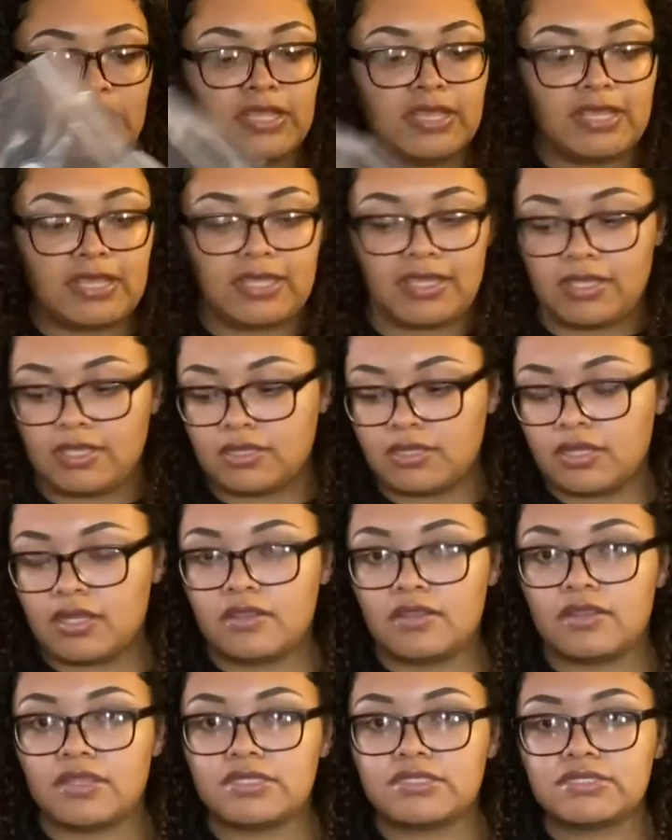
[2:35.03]
And
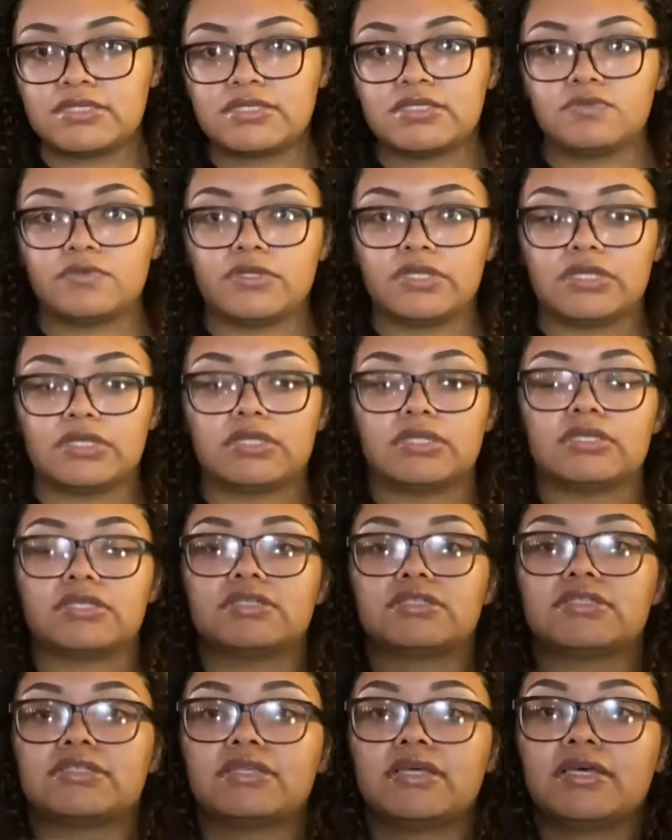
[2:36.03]
this is what it
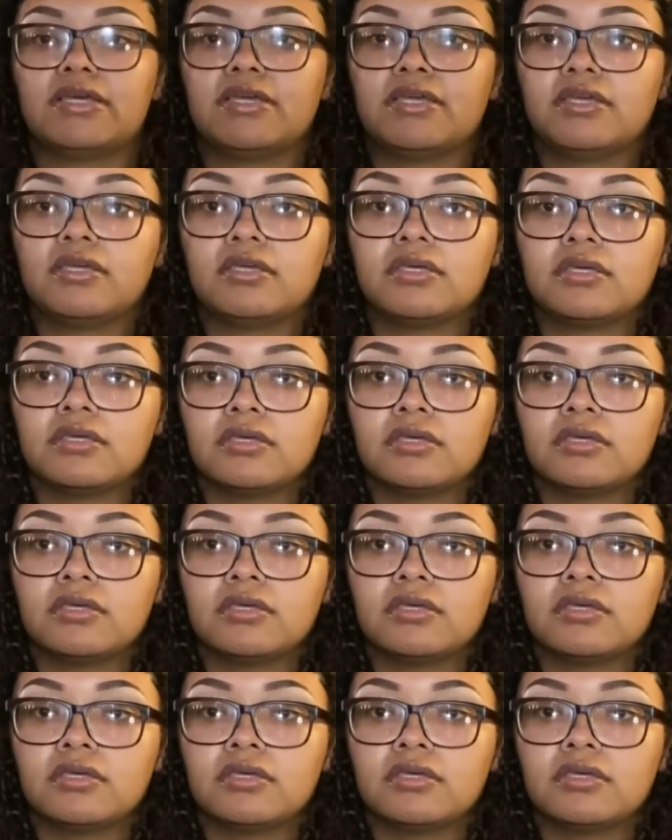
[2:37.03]
looks like.